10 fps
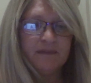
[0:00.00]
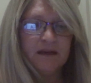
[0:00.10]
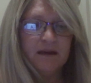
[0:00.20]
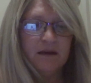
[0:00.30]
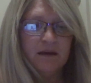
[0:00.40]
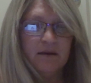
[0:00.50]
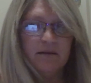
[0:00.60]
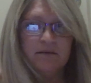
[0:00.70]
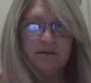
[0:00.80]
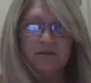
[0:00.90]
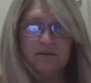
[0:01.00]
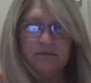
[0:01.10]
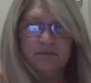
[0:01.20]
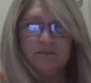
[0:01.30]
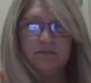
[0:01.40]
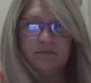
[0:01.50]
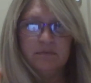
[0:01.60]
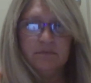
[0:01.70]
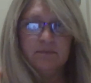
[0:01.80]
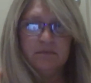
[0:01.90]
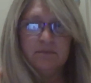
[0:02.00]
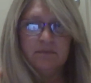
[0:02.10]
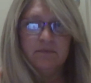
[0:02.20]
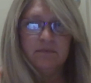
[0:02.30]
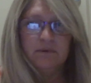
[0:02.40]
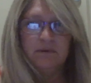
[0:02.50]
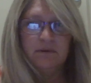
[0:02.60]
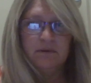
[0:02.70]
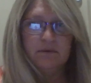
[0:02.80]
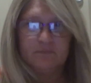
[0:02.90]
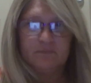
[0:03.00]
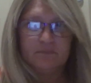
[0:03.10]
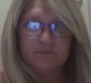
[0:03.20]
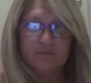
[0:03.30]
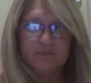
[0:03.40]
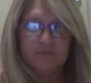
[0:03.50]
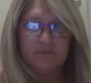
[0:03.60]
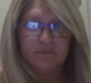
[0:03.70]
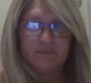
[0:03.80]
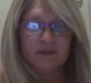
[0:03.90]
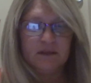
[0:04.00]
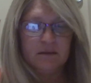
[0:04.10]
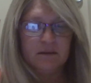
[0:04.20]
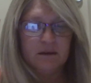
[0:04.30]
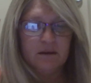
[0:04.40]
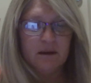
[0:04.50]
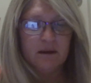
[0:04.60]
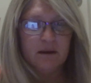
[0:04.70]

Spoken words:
No one is speaking in this clip.